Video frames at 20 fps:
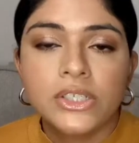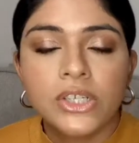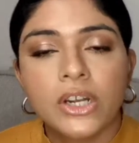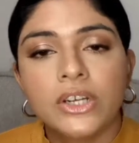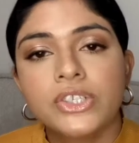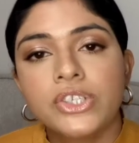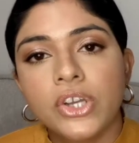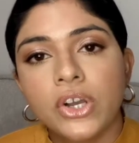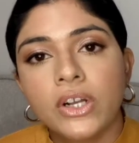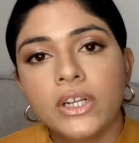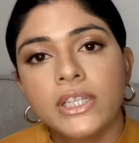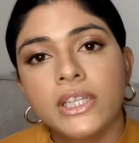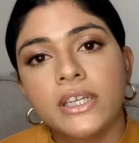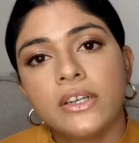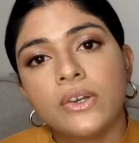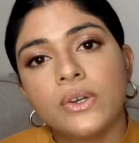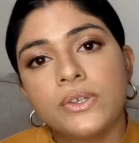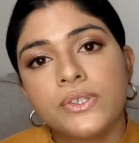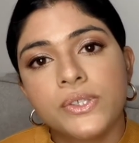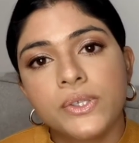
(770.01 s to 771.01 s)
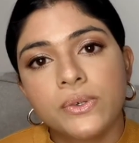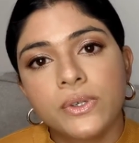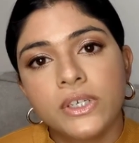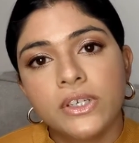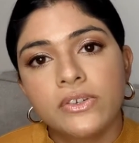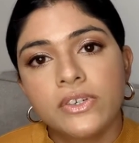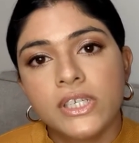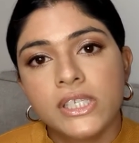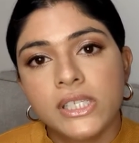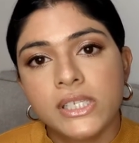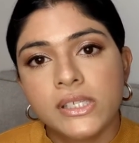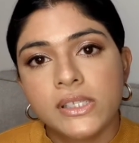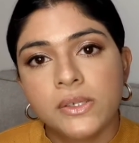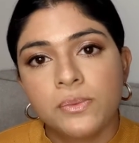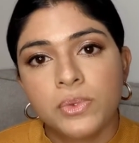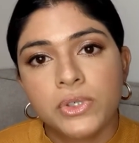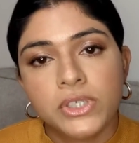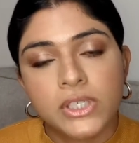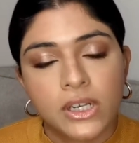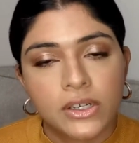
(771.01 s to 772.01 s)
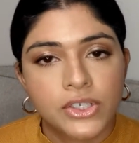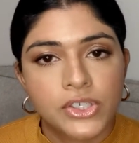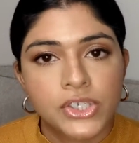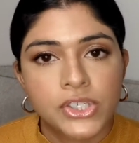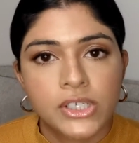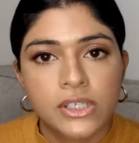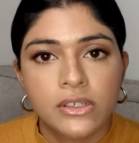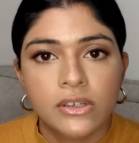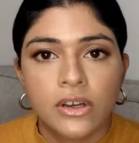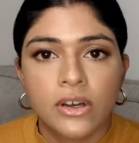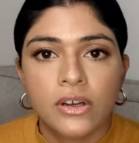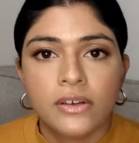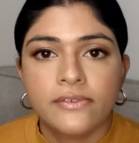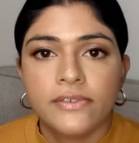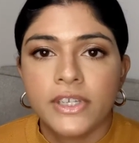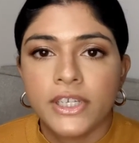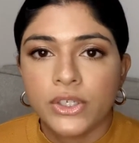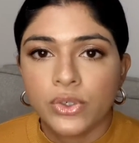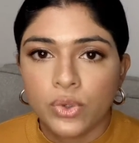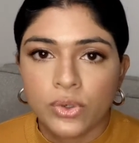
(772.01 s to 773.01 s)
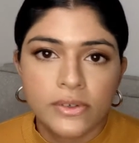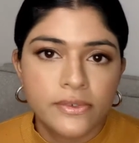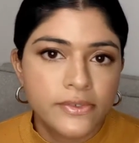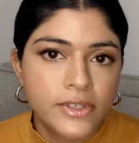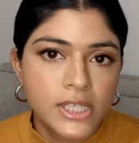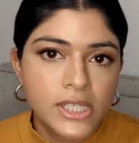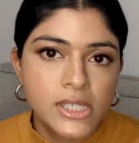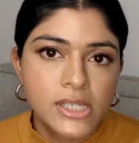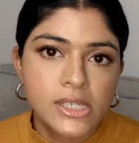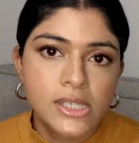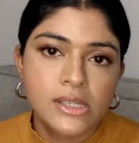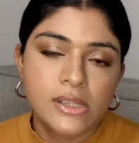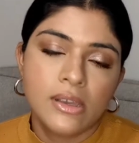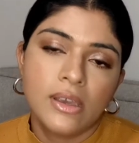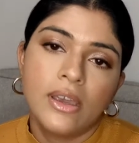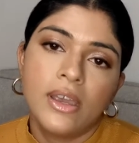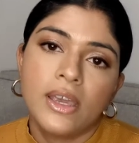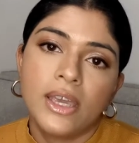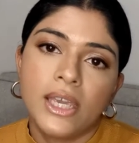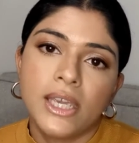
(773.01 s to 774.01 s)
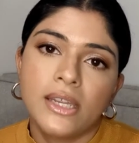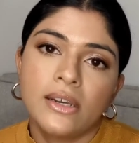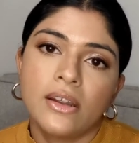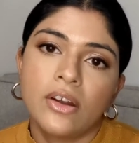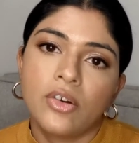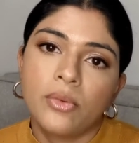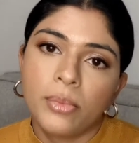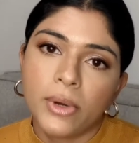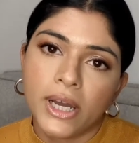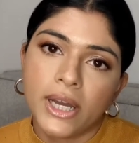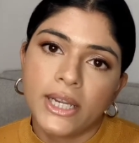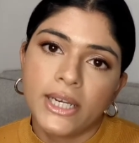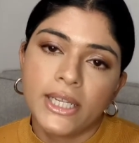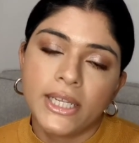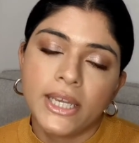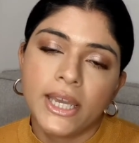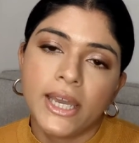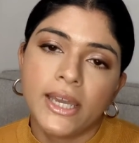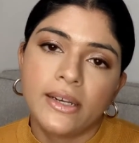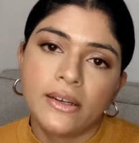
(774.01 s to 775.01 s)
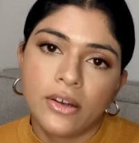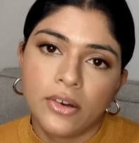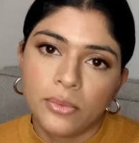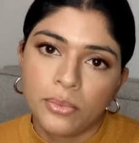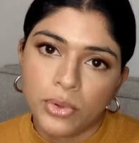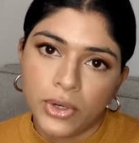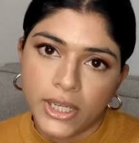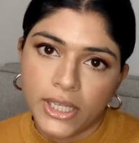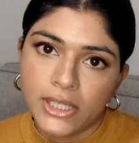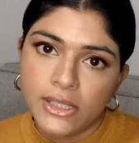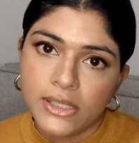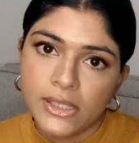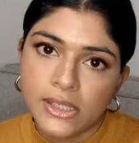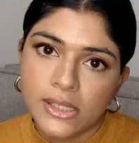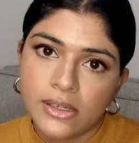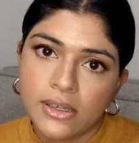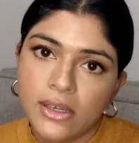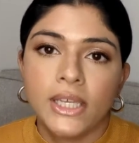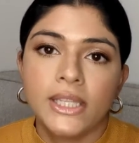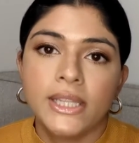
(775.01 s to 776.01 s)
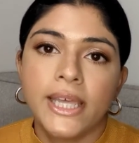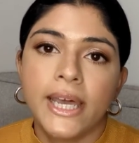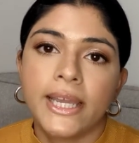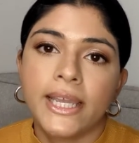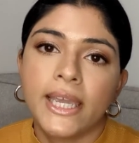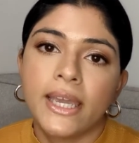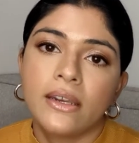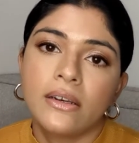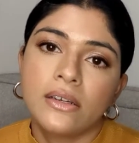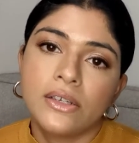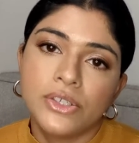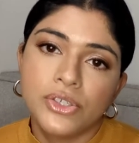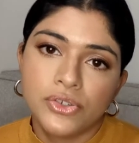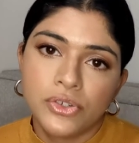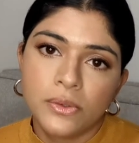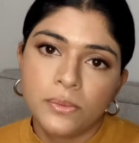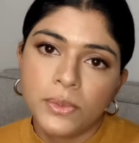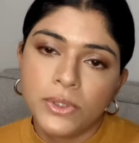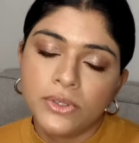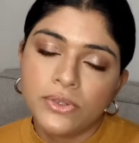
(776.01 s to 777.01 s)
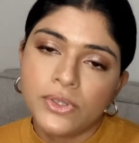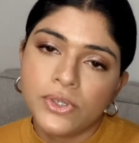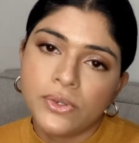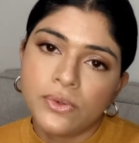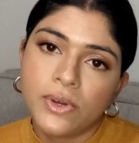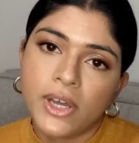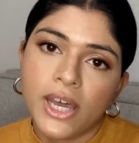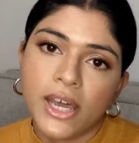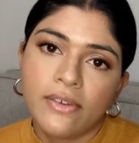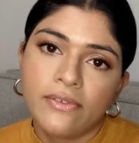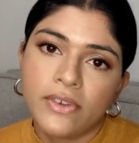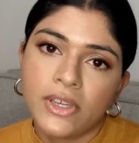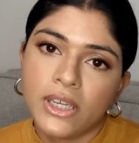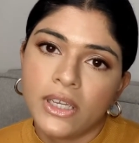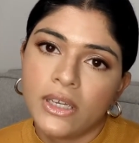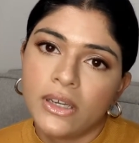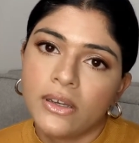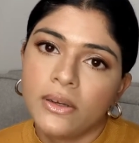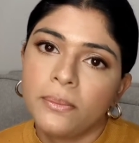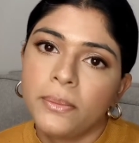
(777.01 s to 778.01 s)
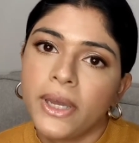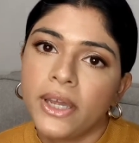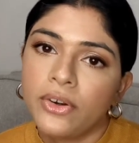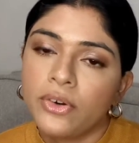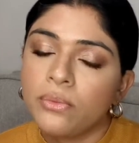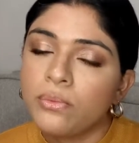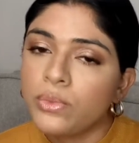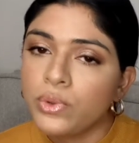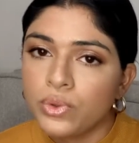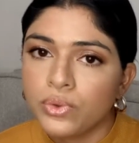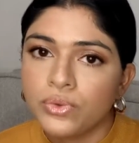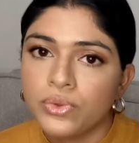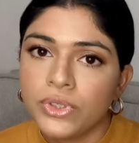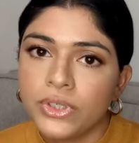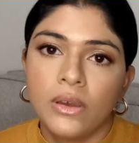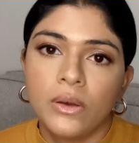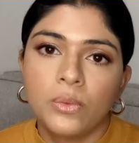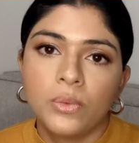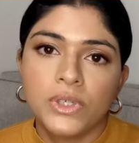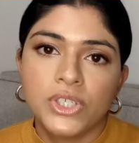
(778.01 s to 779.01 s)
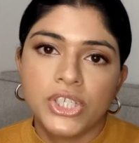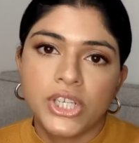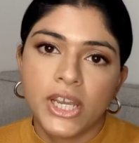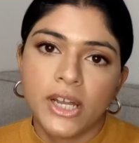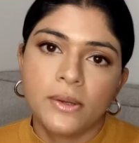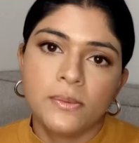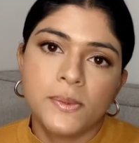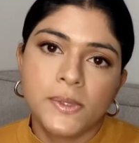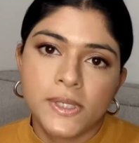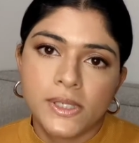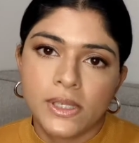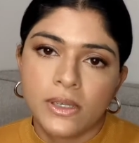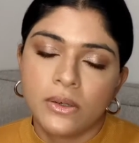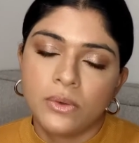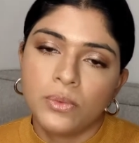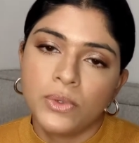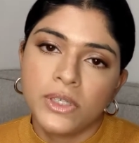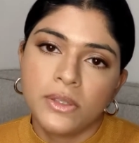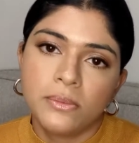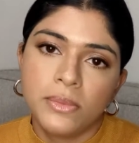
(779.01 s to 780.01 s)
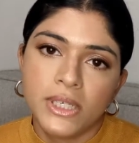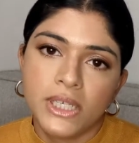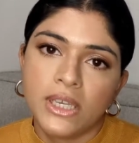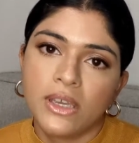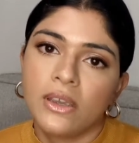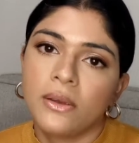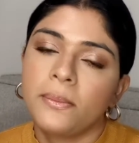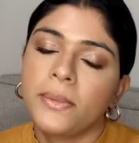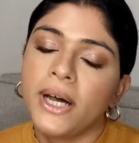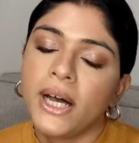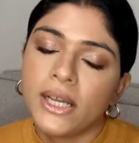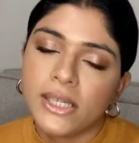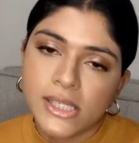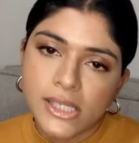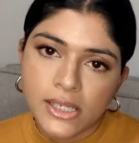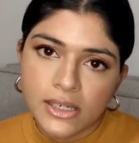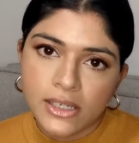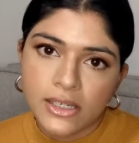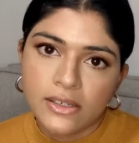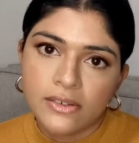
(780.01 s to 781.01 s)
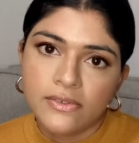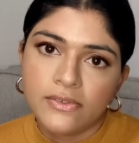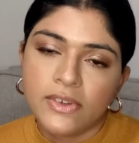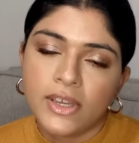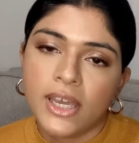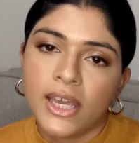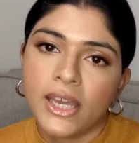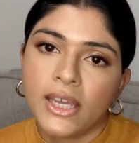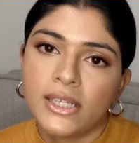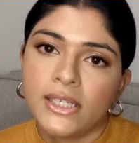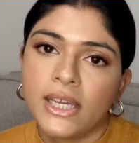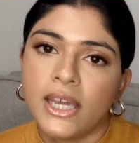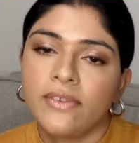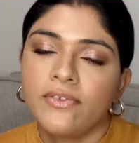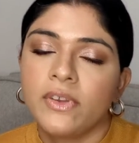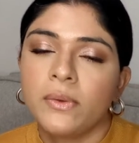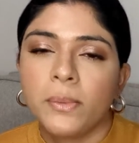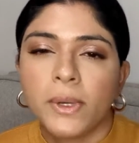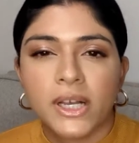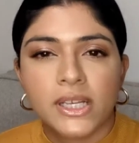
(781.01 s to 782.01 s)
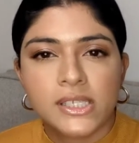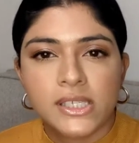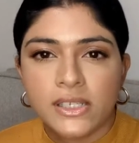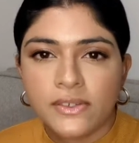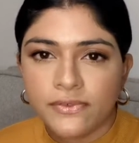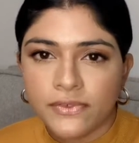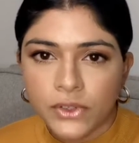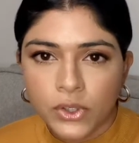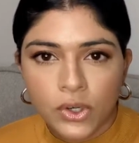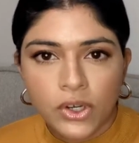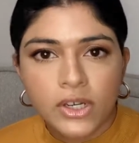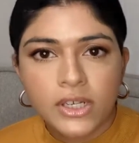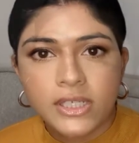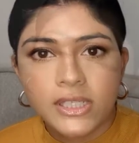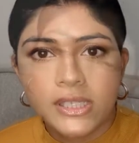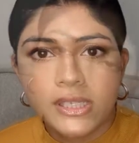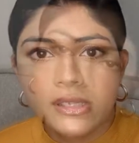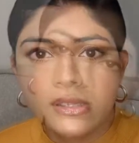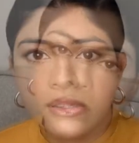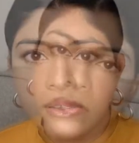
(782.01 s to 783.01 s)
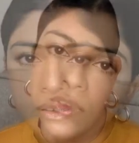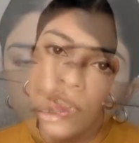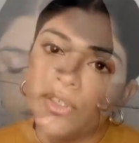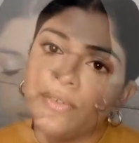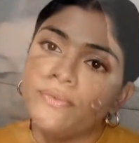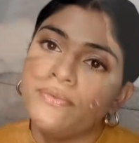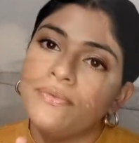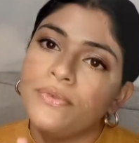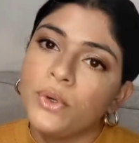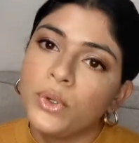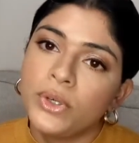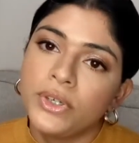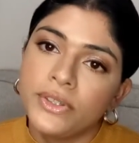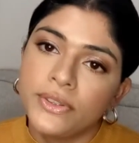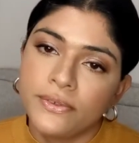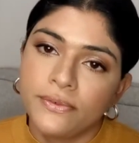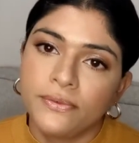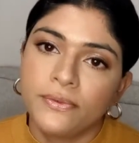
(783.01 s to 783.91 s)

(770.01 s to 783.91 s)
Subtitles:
Dark chocolate also increases the production of endorphins in our body and our brains that can contribute to having a better mood, which helps with being positive and having positive thoughts. The fourth